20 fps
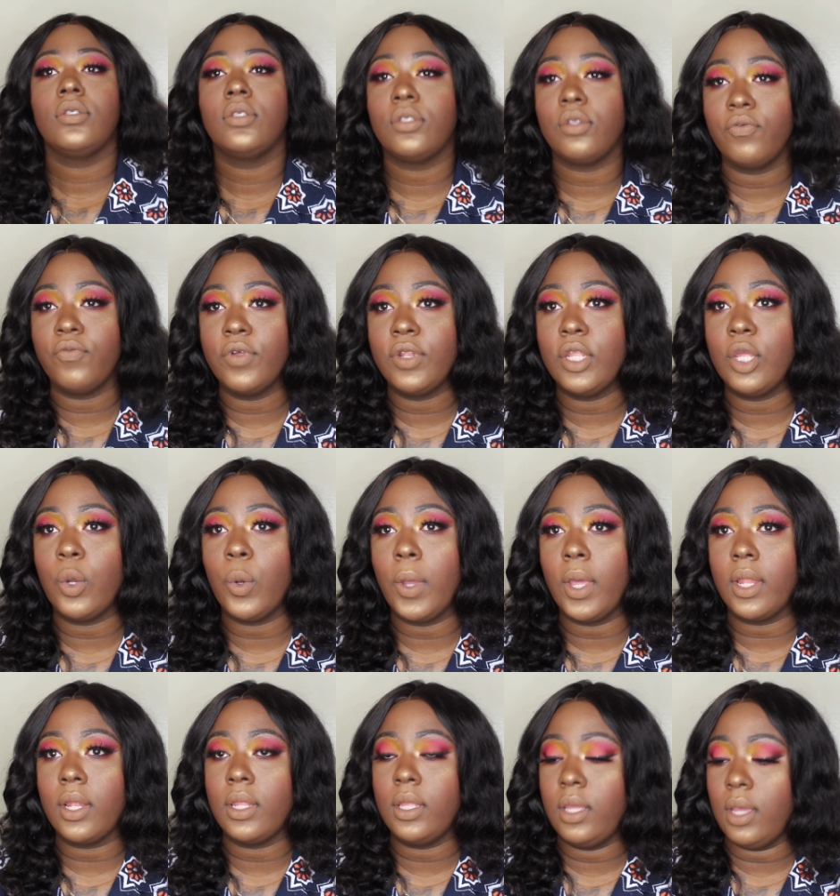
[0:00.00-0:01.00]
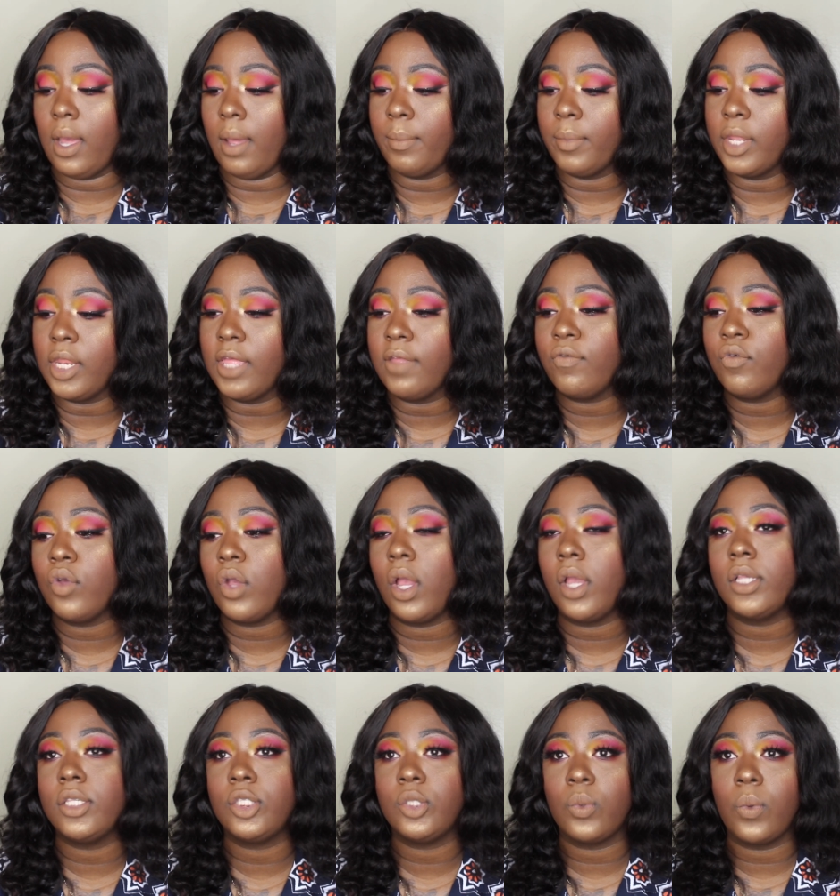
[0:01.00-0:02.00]
So really quickly, I'm going to give you
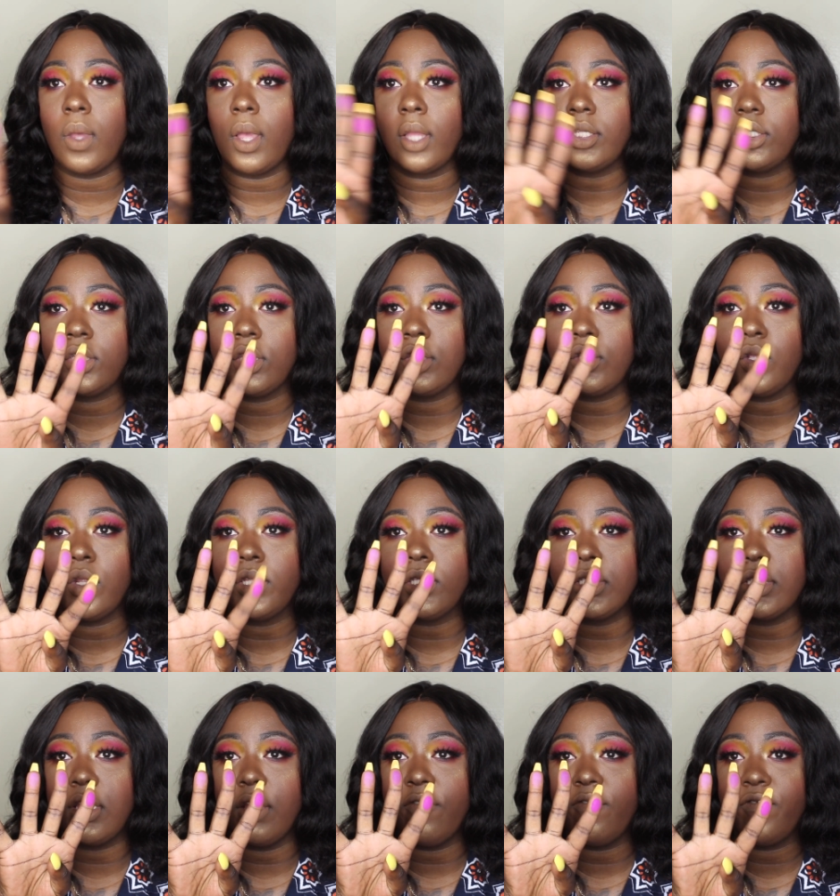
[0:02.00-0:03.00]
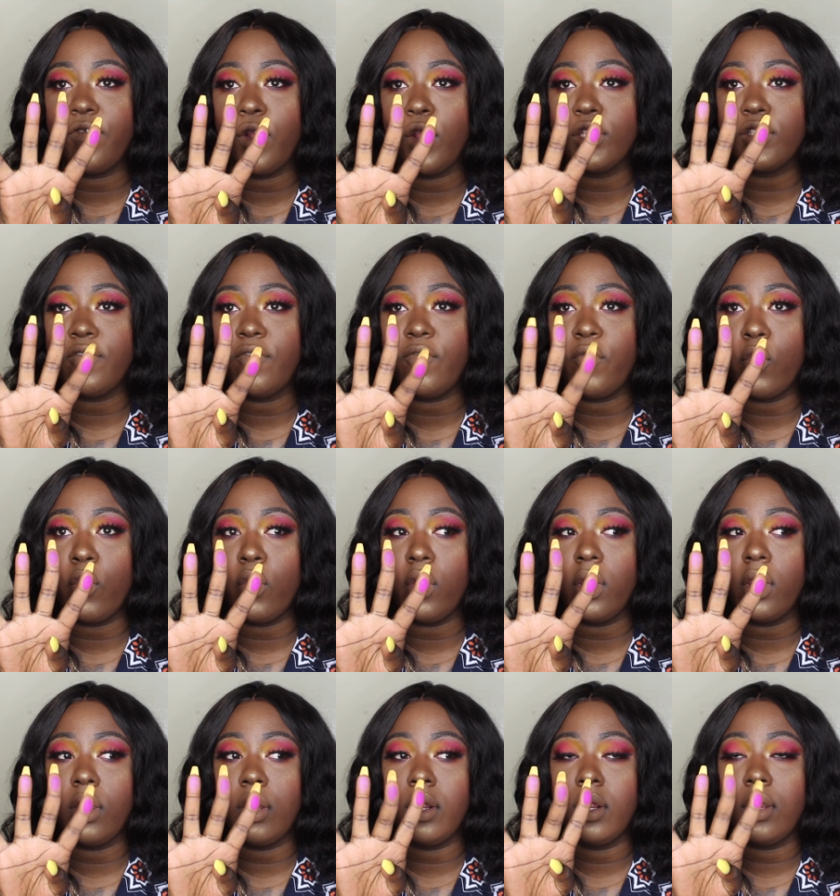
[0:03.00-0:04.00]
guys swatches. So this is the first
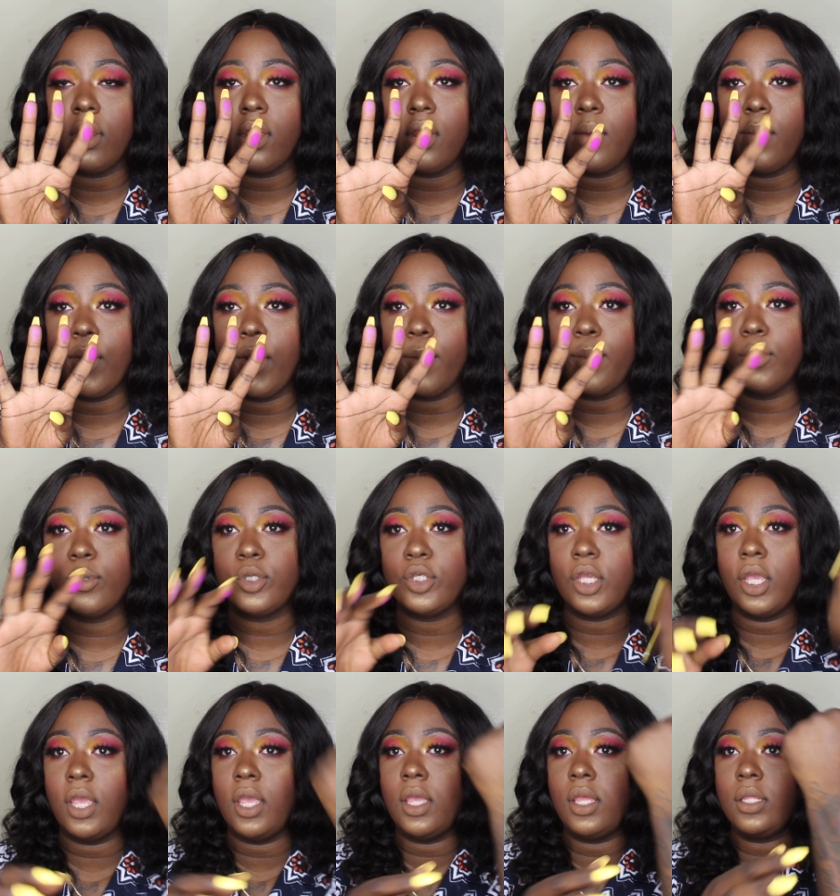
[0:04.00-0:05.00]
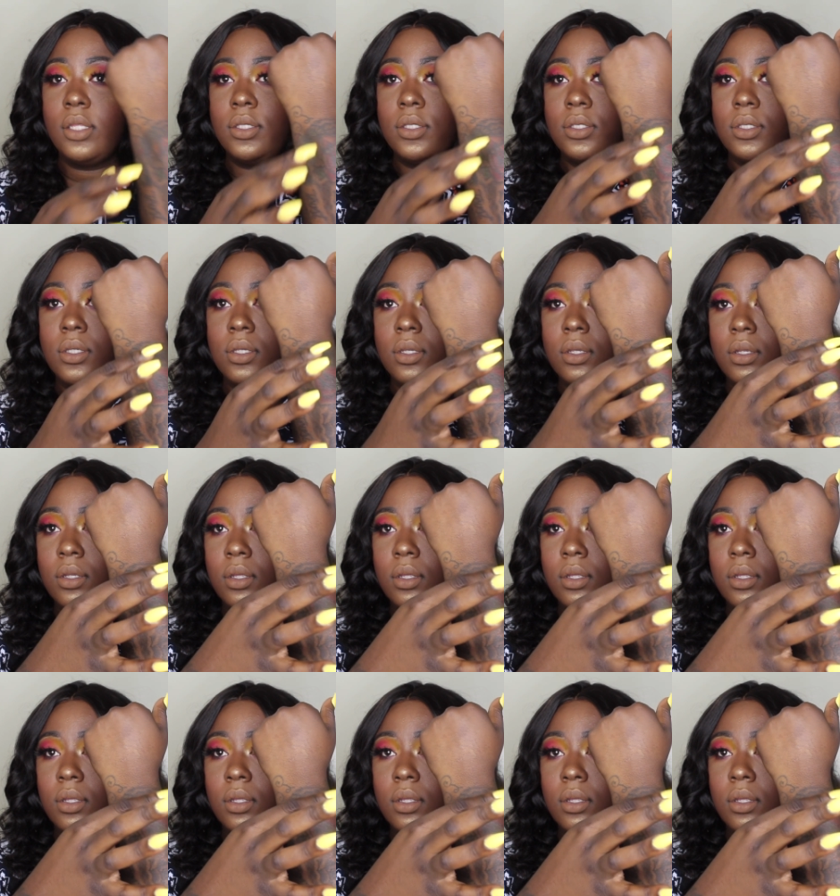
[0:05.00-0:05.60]
four purple shades.